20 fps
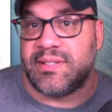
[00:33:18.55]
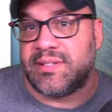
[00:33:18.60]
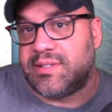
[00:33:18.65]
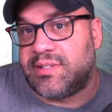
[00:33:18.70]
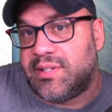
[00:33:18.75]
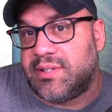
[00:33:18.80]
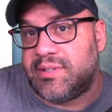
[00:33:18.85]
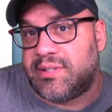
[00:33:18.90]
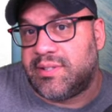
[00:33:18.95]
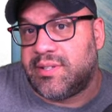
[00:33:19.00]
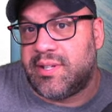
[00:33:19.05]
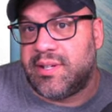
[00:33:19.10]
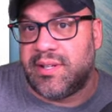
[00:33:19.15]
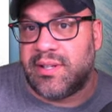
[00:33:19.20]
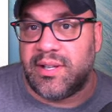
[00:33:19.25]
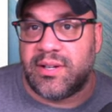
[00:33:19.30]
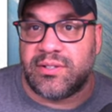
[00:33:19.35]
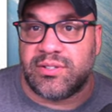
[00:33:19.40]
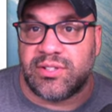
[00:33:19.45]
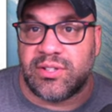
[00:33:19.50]
It's just a
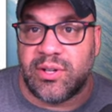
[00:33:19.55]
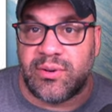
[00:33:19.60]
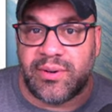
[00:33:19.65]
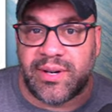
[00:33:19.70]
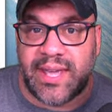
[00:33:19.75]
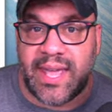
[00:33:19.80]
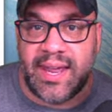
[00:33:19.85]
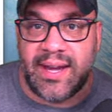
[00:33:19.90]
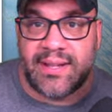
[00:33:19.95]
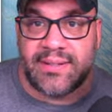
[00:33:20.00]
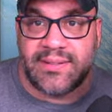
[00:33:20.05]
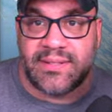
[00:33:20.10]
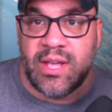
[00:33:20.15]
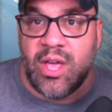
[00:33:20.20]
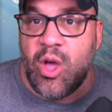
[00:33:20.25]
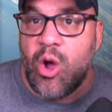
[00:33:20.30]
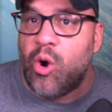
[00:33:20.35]
little slower cadence.